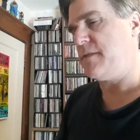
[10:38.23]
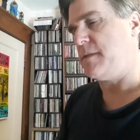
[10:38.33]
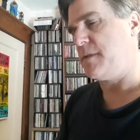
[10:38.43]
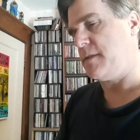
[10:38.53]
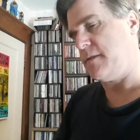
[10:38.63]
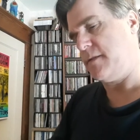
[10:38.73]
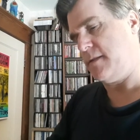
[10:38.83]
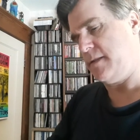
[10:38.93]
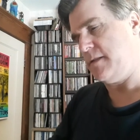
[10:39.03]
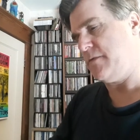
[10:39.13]
same style
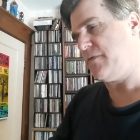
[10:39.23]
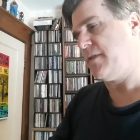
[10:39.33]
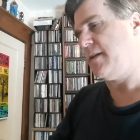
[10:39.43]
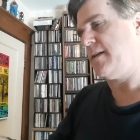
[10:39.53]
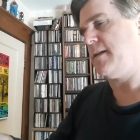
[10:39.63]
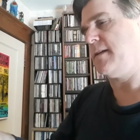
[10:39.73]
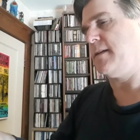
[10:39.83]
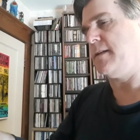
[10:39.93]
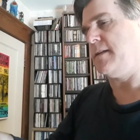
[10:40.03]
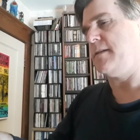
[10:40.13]
sleeve.
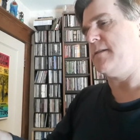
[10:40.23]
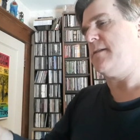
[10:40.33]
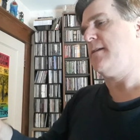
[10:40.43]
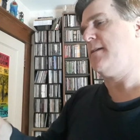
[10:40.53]
And